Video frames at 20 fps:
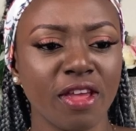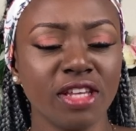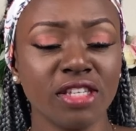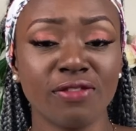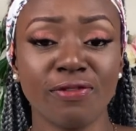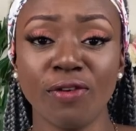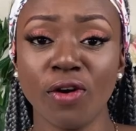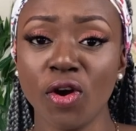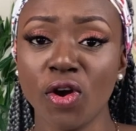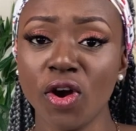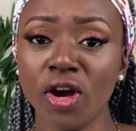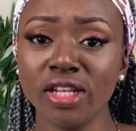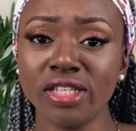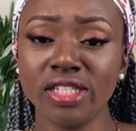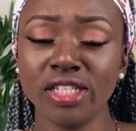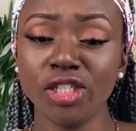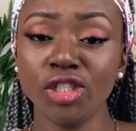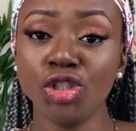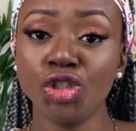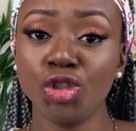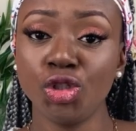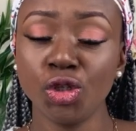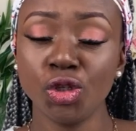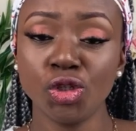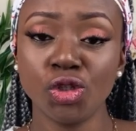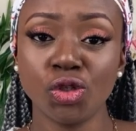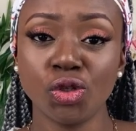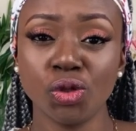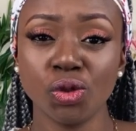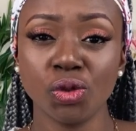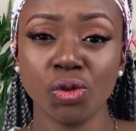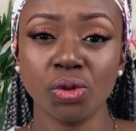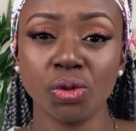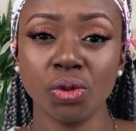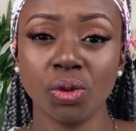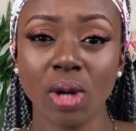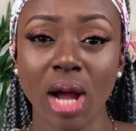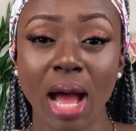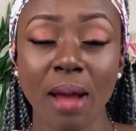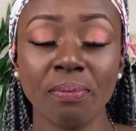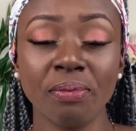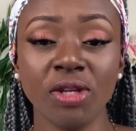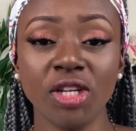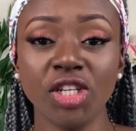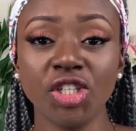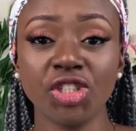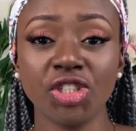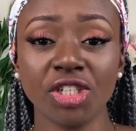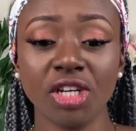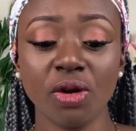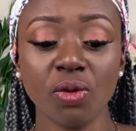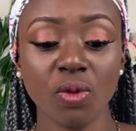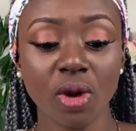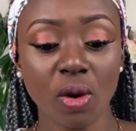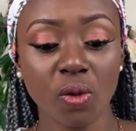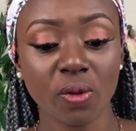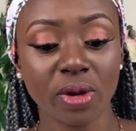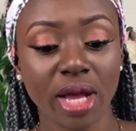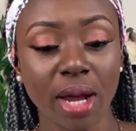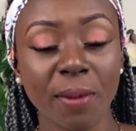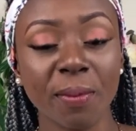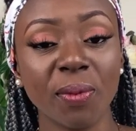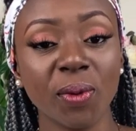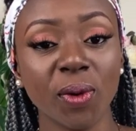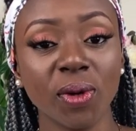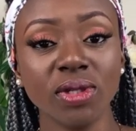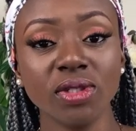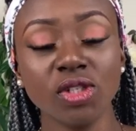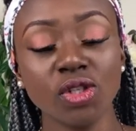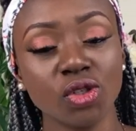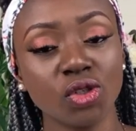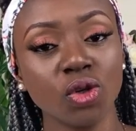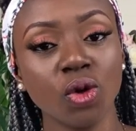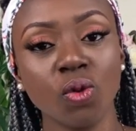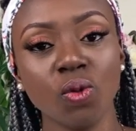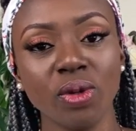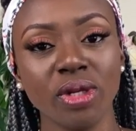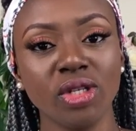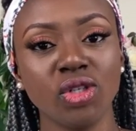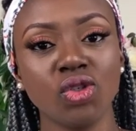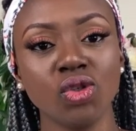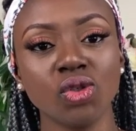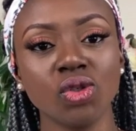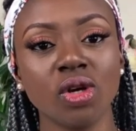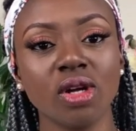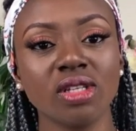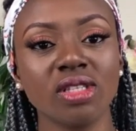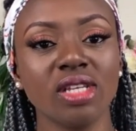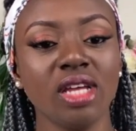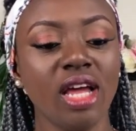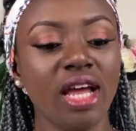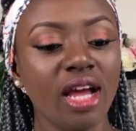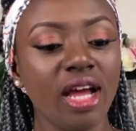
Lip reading: forgotten due to amnesia when we are born, so we do not